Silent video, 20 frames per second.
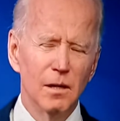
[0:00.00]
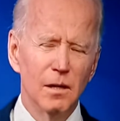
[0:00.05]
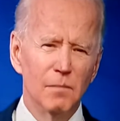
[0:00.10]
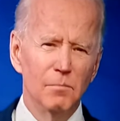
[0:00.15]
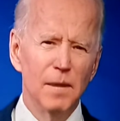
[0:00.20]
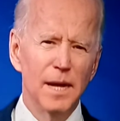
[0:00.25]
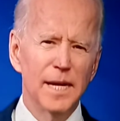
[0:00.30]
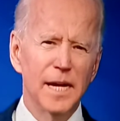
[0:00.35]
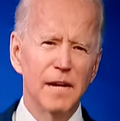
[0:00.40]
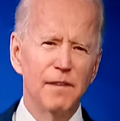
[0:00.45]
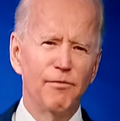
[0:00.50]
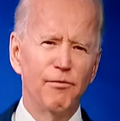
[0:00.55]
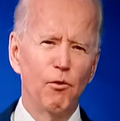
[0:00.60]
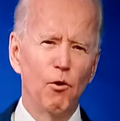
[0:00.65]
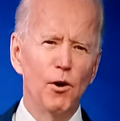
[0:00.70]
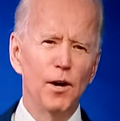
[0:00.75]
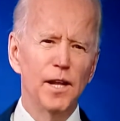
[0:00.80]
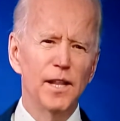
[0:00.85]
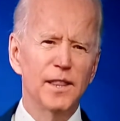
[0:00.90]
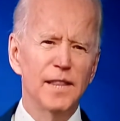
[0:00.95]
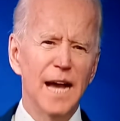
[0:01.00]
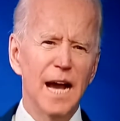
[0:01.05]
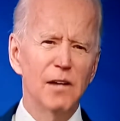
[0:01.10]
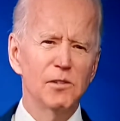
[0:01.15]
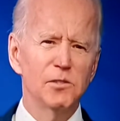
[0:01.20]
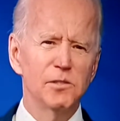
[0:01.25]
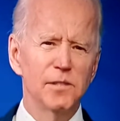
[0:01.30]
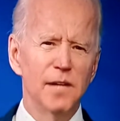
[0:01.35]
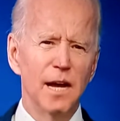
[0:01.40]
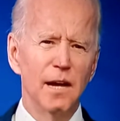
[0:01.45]
making $40,000
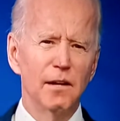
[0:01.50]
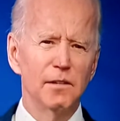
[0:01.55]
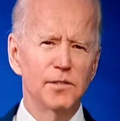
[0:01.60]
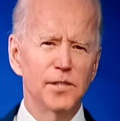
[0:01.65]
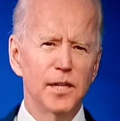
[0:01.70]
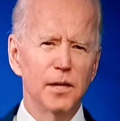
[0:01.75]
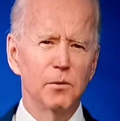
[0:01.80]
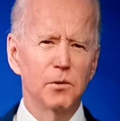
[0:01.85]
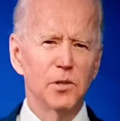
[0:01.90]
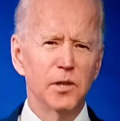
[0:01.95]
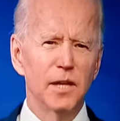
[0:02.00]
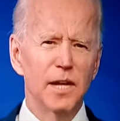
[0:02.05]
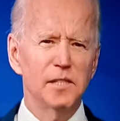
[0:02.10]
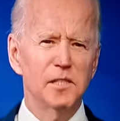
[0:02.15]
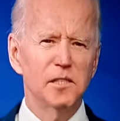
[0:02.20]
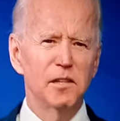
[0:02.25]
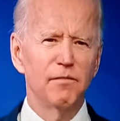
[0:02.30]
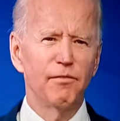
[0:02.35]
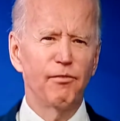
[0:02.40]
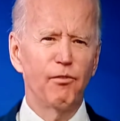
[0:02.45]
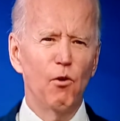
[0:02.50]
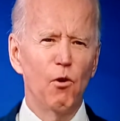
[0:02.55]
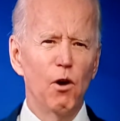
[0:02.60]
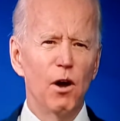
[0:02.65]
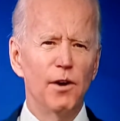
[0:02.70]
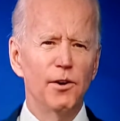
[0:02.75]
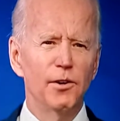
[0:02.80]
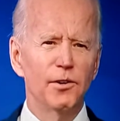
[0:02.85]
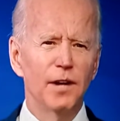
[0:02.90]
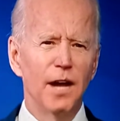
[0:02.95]
a year with less than
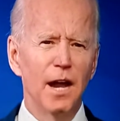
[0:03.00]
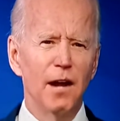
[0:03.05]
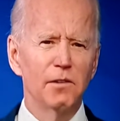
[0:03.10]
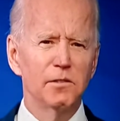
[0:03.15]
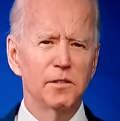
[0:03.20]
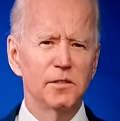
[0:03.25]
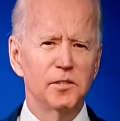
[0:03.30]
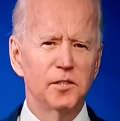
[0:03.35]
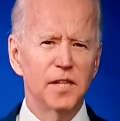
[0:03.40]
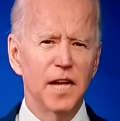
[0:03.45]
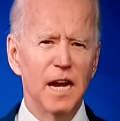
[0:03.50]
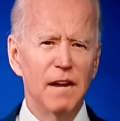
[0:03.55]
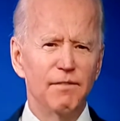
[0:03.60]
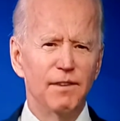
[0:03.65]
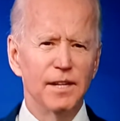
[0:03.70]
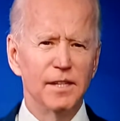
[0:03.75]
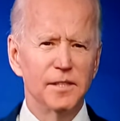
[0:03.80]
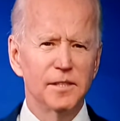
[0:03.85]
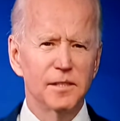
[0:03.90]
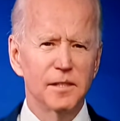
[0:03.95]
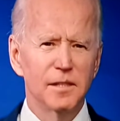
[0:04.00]
$400 in savings,